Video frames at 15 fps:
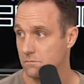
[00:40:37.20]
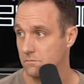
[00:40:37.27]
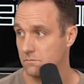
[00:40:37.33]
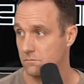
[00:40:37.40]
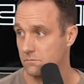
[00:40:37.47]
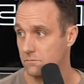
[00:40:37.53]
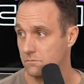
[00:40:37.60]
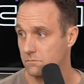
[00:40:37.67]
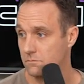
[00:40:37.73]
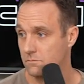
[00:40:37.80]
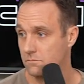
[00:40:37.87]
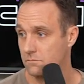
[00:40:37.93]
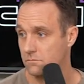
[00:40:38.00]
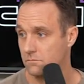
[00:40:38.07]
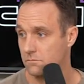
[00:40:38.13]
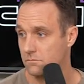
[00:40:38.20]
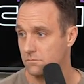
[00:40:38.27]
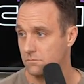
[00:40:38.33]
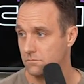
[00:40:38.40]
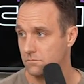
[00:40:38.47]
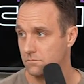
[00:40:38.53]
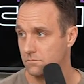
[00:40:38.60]

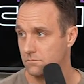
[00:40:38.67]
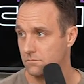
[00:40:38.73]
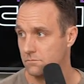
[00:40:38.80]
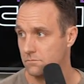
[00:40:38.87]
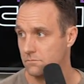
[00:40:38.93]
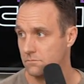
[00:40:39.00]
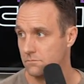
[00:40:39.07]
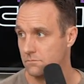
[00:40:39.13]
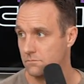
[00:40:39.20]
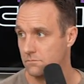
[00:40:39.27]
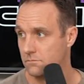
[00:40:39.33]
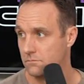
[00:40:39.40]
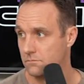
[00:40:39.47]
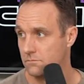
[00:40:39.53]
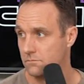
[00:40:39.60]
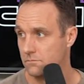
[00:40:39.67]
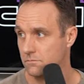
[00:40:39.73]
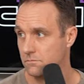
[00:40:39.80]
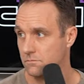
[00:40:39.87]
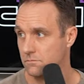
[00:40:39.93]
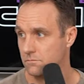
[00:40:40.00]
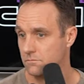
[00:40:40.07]

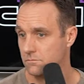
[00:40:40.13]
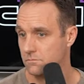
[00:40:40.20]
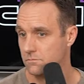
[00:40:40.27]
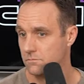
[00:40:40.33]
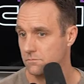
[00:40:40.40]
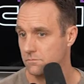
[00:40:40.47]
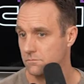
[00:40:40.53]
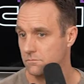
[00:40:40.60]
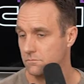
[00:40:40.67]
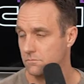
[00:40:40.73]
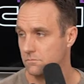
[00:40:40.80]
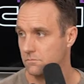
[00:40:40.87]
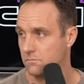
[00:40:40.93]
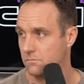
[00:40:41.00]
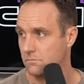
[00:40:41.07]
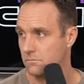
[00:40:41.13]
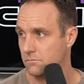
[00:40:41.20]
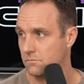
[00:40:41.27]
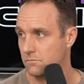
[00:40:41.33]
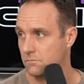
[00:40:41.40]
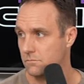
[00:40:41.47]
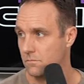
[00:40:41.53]

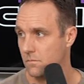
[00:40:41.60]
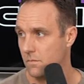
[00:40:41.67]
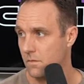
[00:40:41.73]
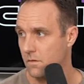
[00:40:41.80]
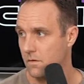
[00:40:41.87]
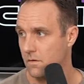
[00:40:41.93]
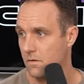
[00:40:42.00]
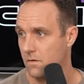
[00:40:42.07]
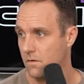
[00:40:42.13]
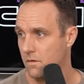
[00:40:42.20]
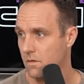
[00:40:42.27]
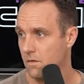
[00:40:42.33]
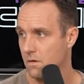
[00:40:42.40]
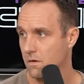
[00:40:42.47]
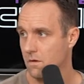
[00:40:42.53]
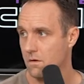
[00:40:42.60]
(not speaking)